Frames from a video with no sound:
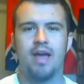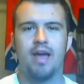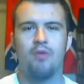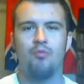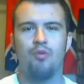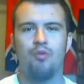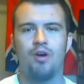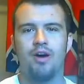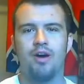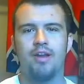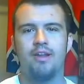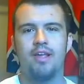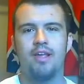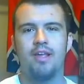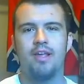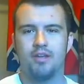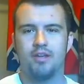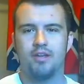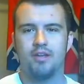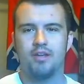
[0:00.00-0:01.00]
I want
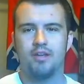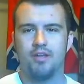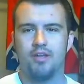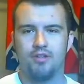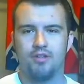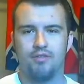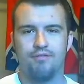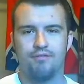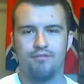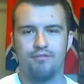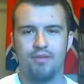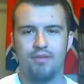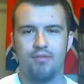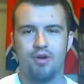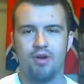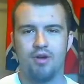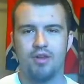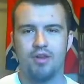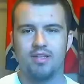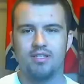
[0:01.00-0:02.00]
the free
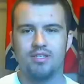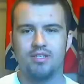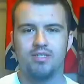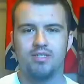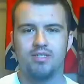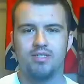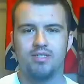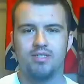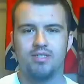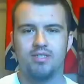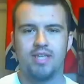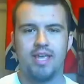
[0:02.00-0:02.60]
market to